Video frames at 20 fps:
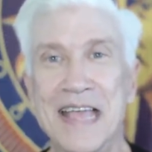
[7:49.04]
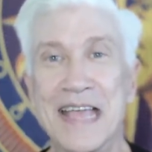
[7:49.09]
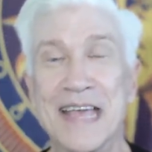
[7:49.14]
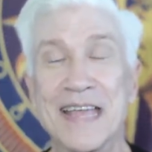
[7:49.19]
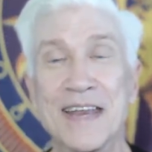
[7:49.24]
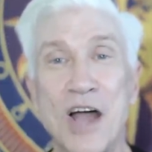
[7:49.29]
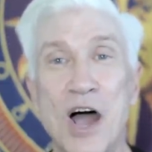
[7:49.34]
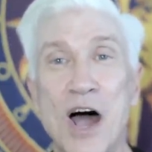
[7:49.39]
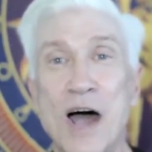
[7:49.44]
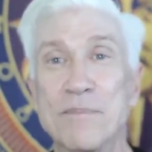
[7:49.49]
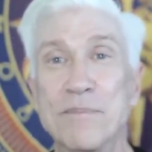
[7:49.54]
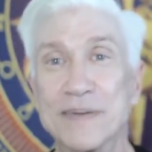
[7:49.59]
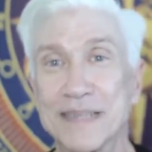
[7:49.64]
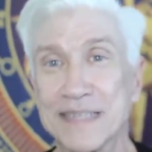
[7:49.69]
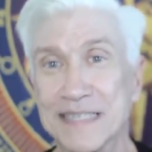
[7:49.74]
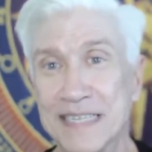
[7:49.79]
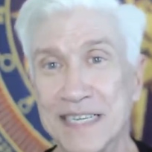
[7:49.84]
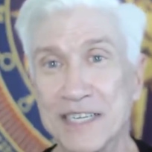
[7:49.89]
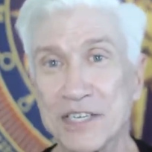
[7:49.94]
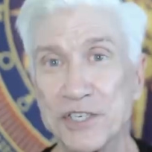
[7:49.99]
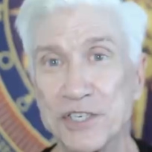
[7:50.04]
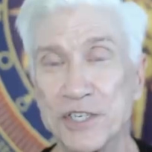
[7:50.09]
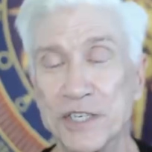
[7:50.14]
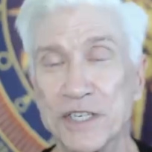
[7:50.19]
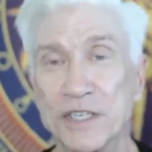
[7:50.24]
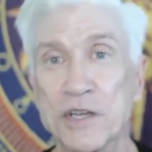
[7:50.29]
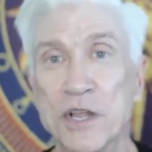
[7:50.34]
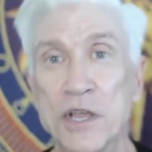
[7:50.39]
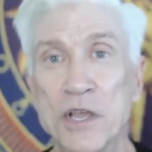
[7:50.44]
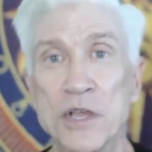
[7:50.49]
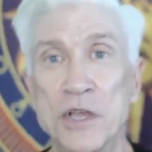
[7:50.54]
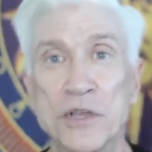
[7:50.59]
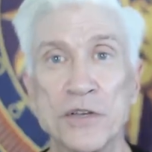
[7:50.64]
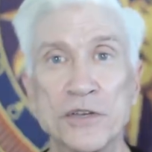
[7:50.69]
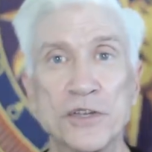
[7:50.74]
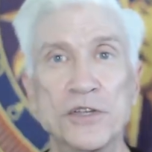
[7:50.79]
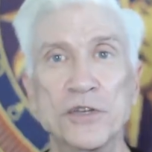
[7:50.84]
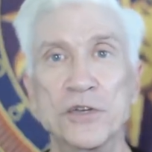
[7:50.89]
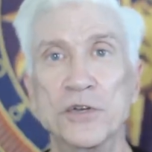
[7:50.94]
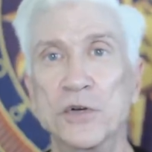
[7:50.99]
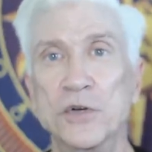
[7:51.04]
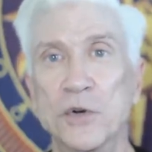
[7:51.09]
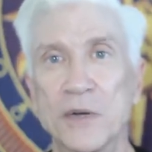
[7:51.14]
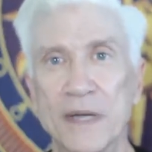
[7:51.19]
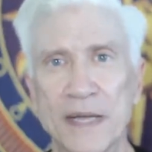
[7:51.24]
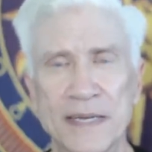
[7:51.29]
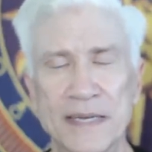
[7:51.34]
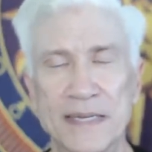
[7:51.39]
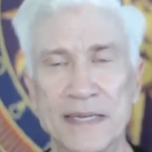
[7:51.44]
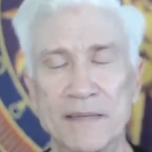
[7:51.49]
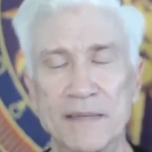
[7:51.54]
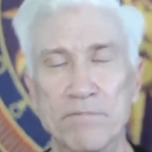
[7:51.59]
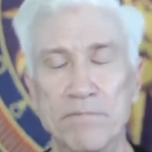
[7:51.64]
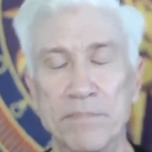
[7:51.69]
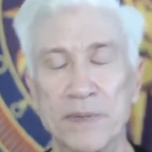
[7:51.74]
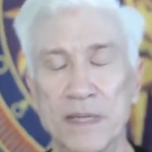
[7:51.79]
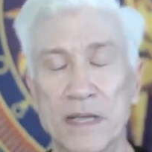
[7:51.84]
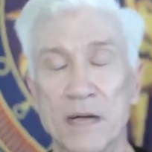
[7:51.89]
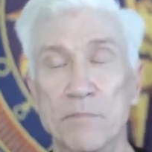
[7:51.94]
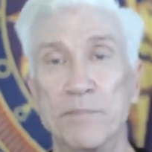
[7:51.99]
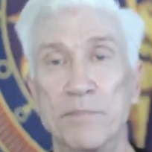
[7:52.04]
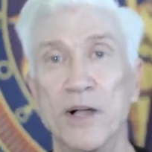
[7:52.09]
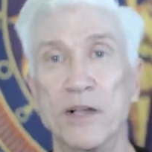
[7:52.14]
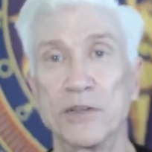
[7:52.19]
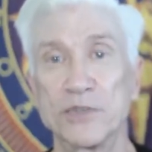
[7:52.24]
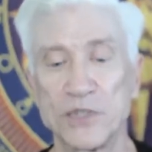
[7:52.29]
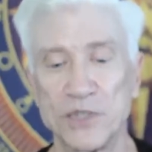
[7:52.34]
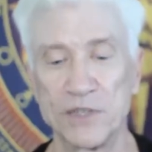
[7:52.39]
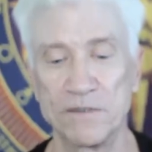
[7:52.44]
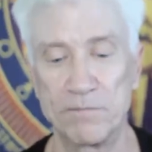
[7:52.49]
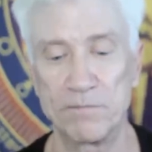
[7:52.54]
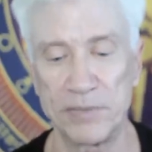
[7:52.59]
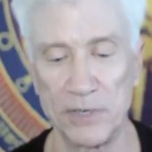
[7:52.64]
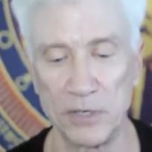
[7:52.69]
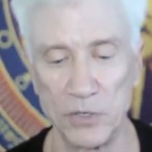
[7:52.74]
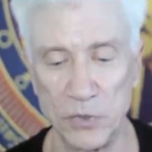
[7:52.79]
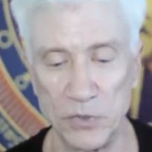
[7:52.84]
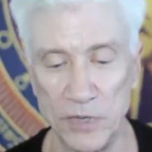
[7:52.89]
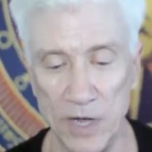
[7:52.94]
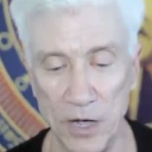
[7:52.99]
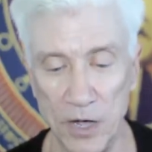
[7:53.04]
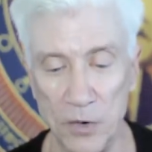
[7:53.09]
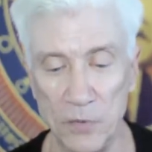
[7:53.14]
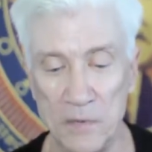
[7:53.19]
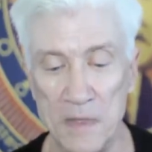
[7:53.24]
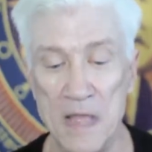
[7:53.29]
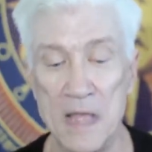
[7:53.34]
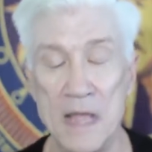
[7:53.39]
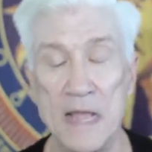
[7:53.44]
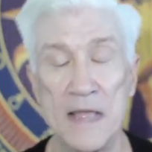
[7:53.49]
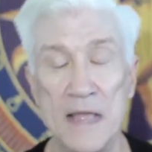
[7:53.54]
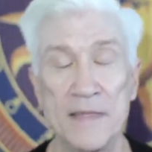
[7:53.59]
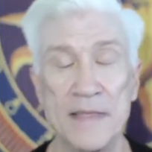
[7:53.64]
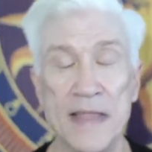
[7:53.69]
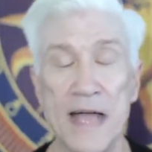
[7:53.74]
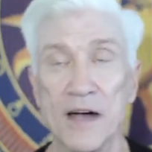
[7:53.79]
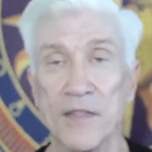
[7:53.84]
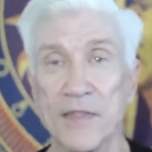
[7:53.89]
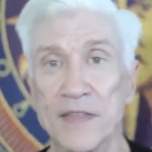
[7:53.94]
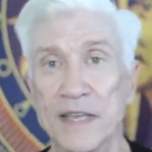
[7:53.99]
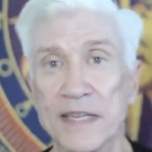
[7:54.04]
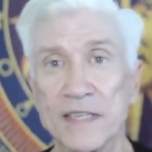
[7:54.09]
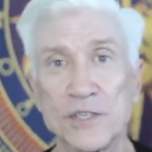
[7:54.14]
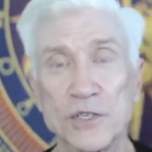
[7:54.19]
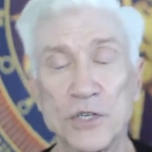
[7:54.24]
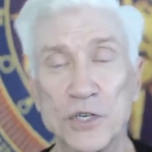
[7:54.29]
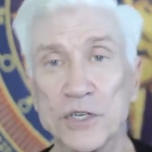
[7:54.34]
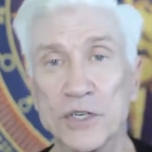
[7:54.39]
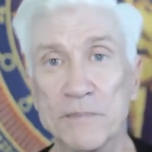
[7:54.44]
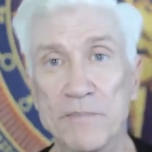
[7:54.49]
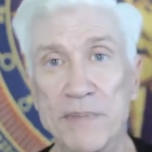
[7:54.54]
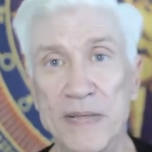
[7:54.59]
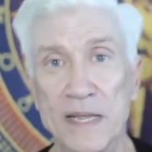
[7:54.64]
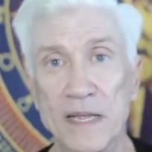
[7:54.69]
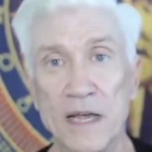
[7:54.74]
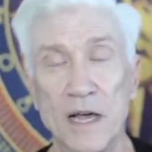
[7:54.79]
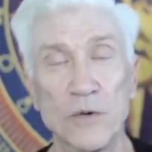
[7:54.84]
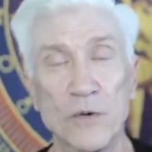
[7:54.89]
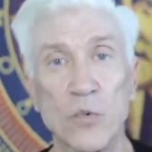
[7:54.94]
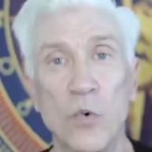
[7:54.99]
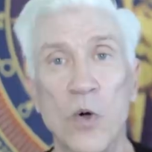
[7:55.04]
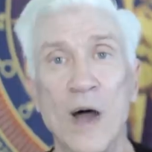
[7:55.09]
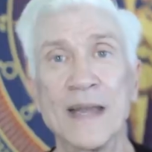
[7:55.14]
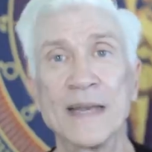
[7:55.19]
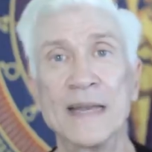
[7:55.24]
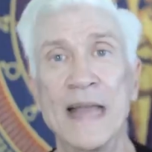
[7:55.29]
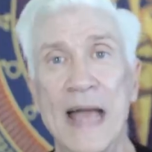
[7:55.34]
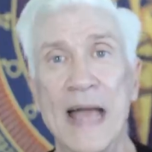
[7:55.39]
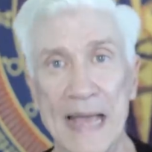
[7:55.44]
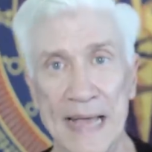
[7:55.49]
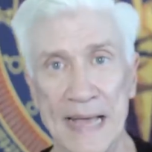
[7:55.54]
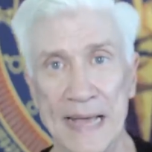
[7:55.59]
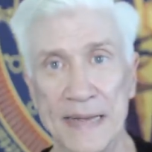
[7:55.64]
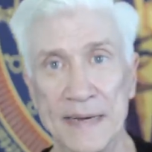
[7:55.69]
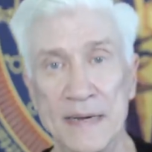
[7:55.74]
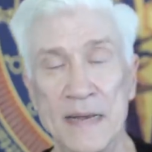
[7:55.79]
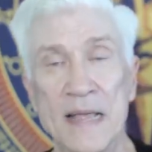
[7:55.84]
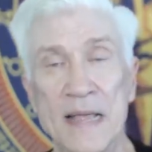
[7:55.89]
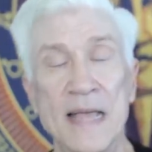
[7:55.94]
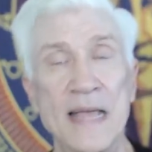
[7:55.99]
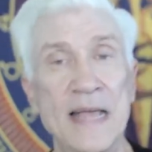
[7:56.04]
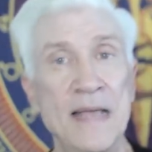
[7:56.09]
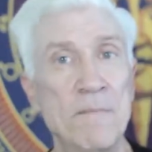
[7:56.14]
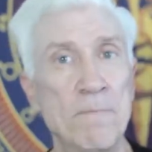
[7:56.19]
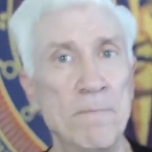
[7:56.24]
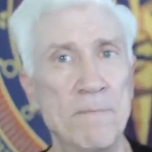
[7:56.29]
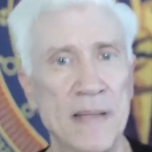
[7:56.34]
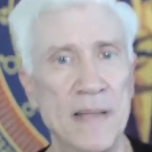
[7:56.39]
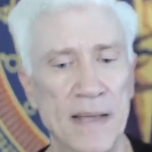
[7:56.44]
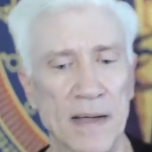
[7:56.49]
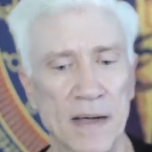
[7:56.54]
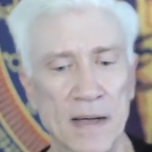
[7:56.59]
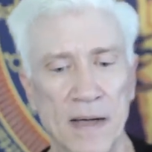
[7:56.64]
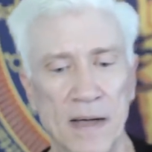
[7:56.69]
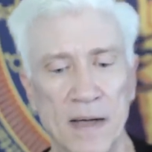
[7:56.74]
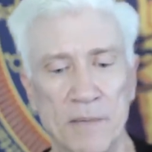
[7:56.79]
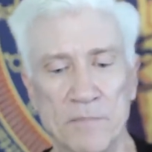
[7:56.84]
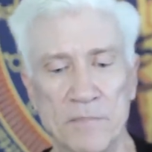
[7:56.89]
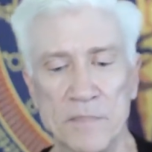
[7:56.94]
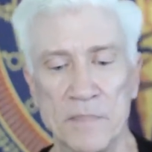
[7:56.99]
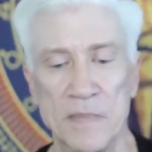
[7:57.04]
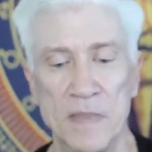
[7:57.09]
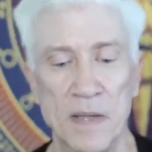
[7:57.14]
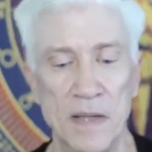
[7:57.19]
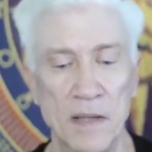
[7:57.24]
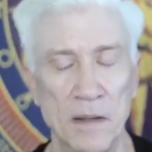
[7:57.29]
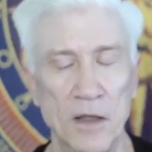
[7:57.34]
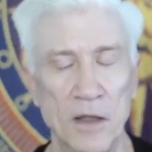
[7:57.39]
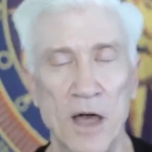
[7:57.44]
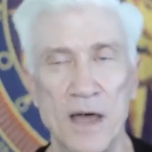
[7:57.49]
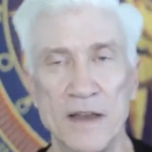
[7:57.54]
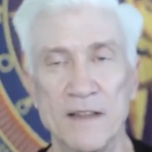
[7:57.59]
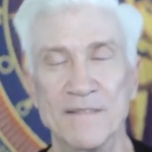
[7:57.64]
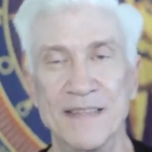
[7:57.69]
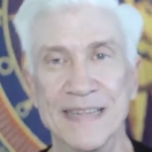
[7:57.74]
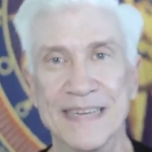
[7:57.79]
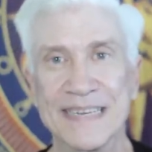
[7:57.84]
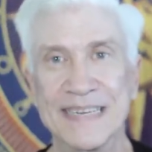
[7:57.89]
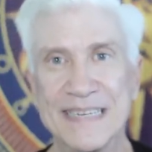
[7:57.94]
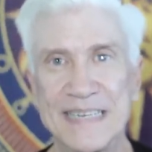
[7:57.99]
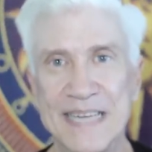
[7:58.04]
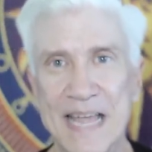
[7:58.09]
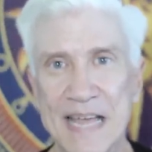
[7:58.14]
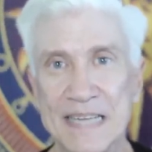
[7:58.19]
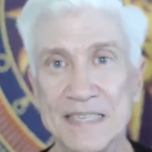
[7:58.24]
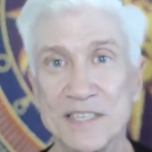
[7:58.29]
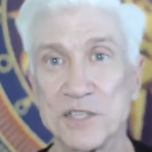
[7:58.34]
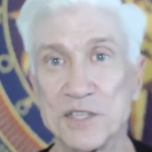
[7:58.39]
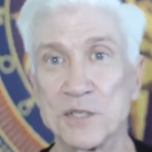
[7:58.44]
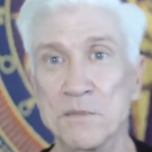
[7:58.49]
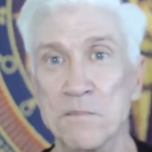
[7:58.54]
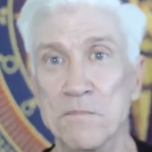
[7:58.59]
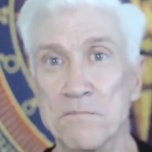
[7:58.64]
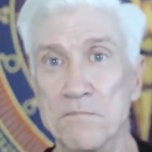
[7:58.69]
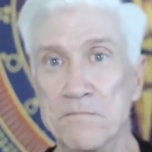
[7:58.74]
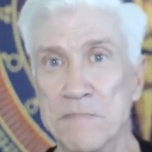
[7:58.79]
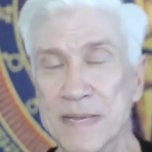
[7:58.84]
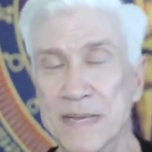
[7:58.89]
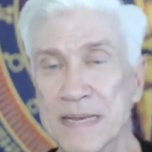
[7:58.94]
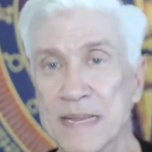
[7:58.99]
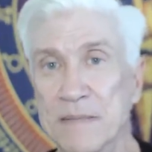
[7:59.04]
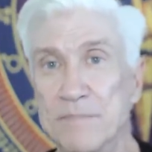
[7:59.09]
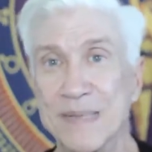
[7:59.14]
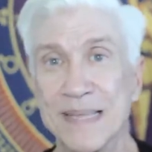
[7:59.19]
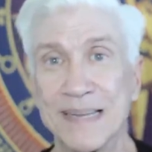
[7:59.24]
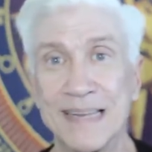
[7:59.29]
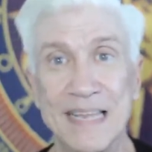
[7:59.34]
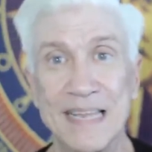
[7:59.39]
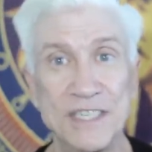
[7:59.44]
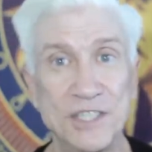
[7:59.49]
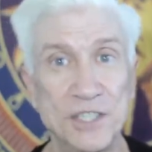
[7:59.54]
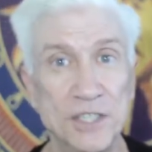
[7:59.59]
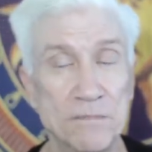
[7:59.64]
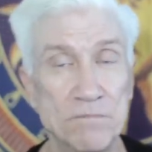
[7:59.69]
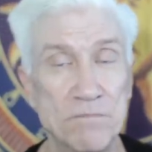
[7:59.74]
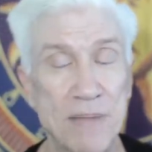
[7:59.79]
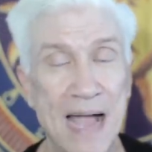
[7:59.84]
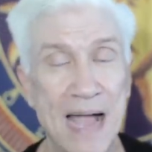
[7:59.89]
in opposition to compulsive Pluto. Now this could be, on one hand, a lot of intense manipulation,